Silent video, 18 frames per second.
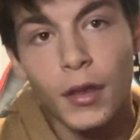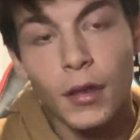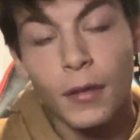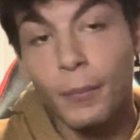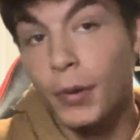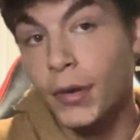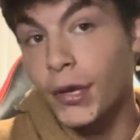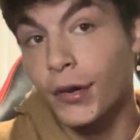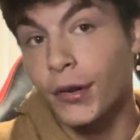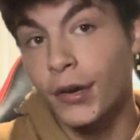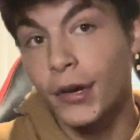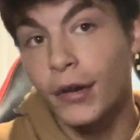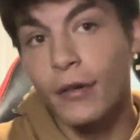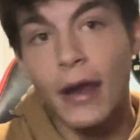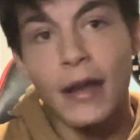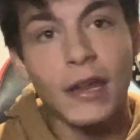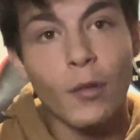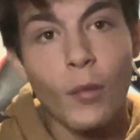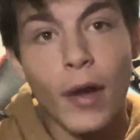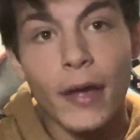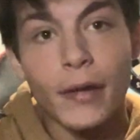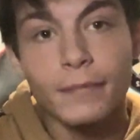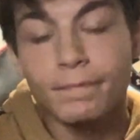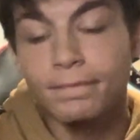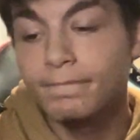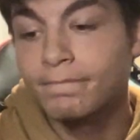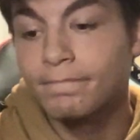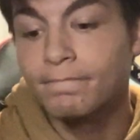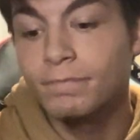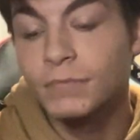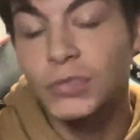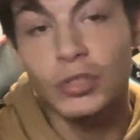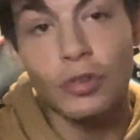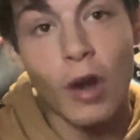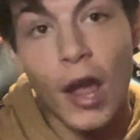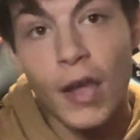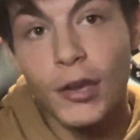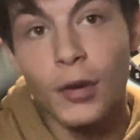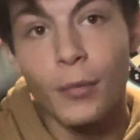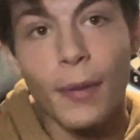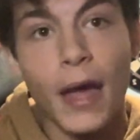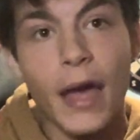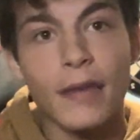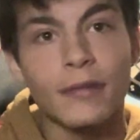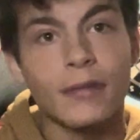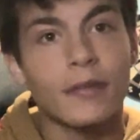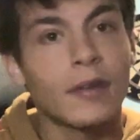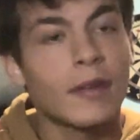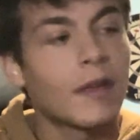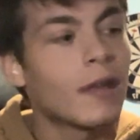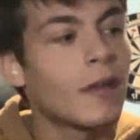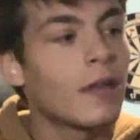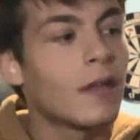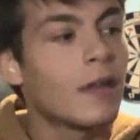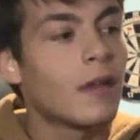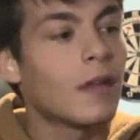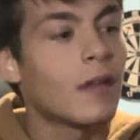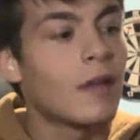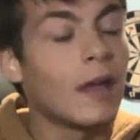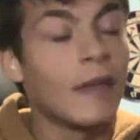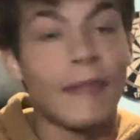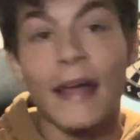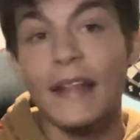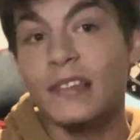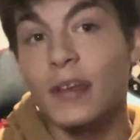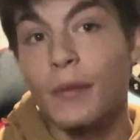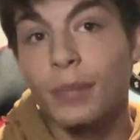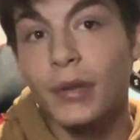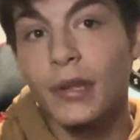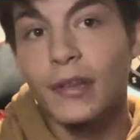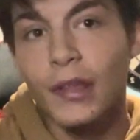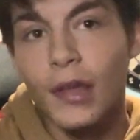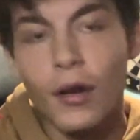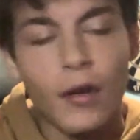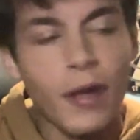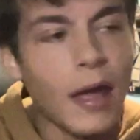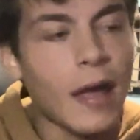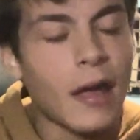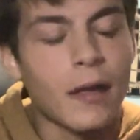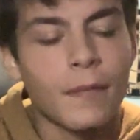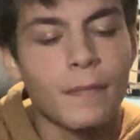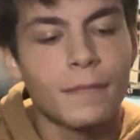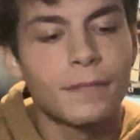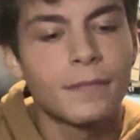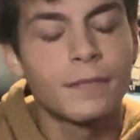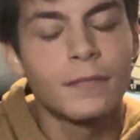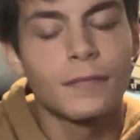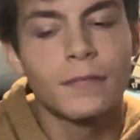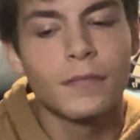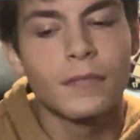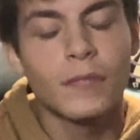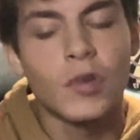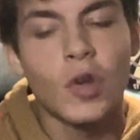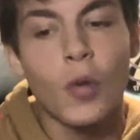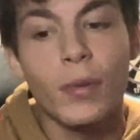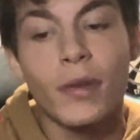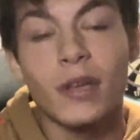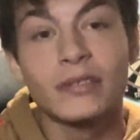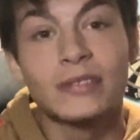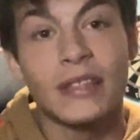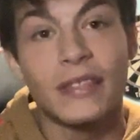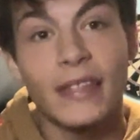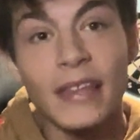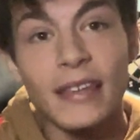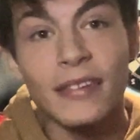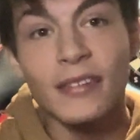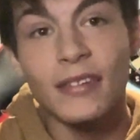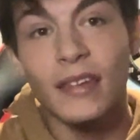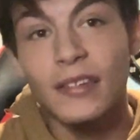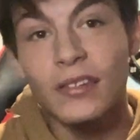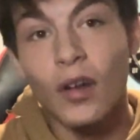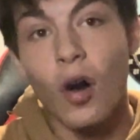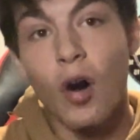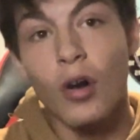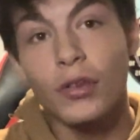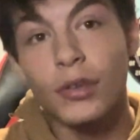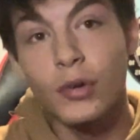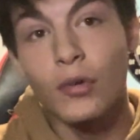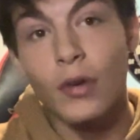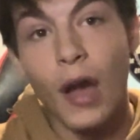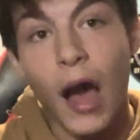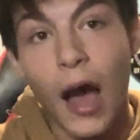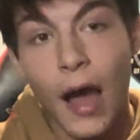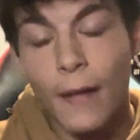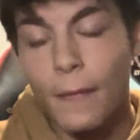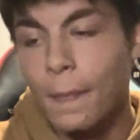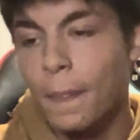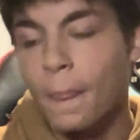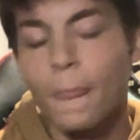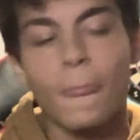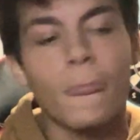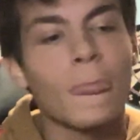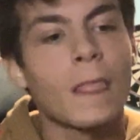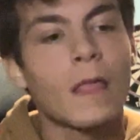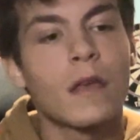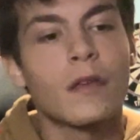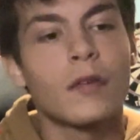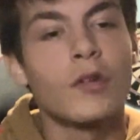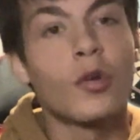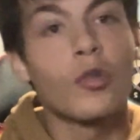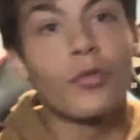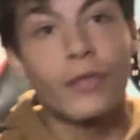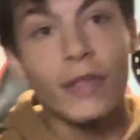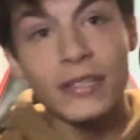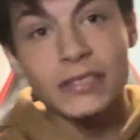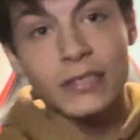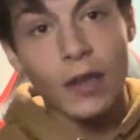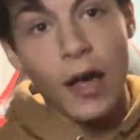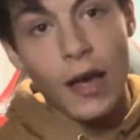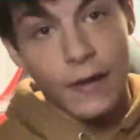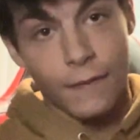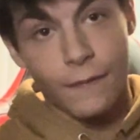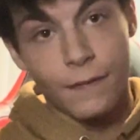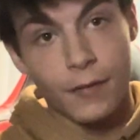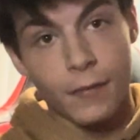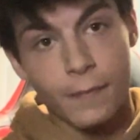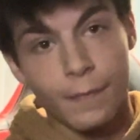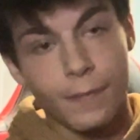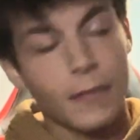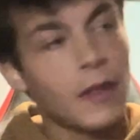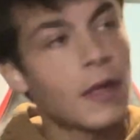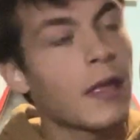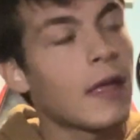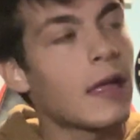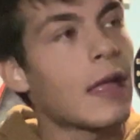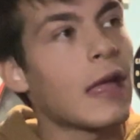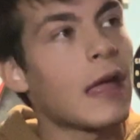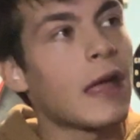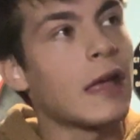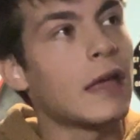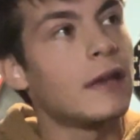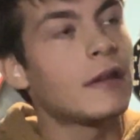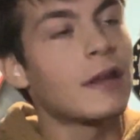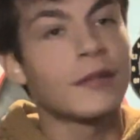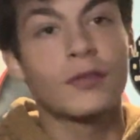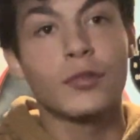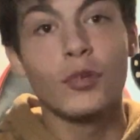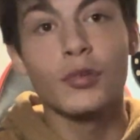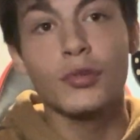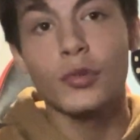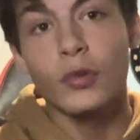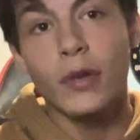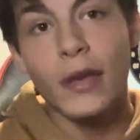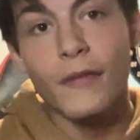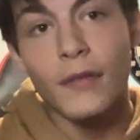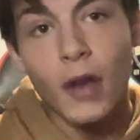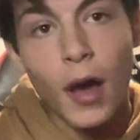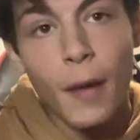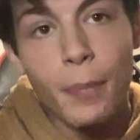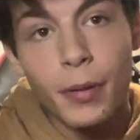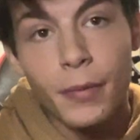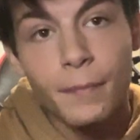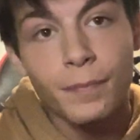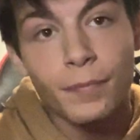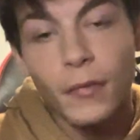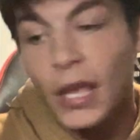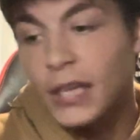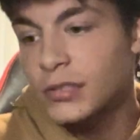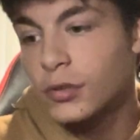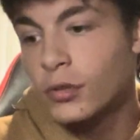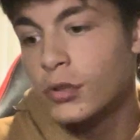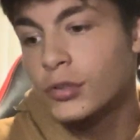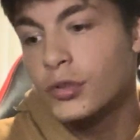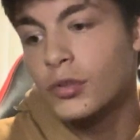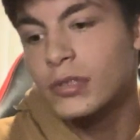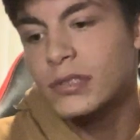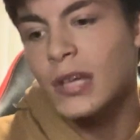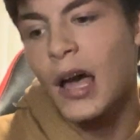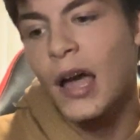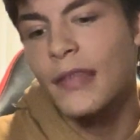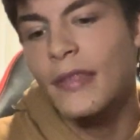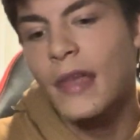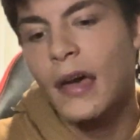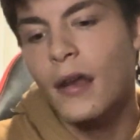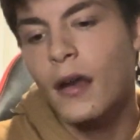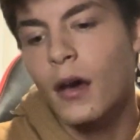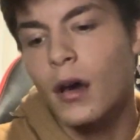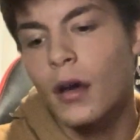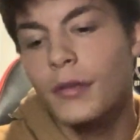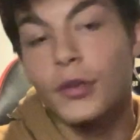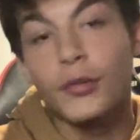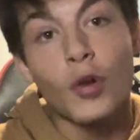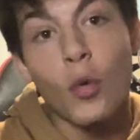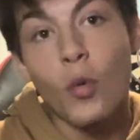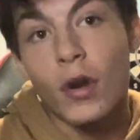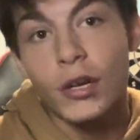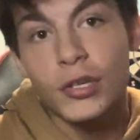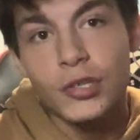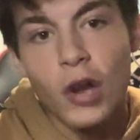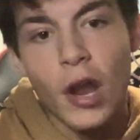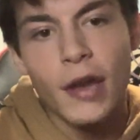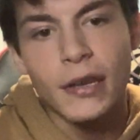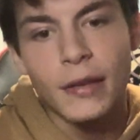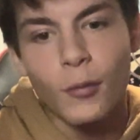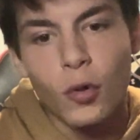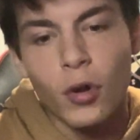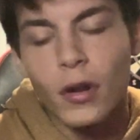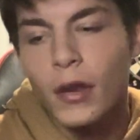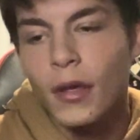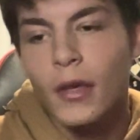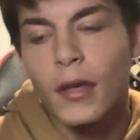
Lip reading: But you're here anyway, trying your best. And that's completely okay. Because this is all you got. This life. And as soon as you give it up, as soon as you decide that you don't want to try anymore,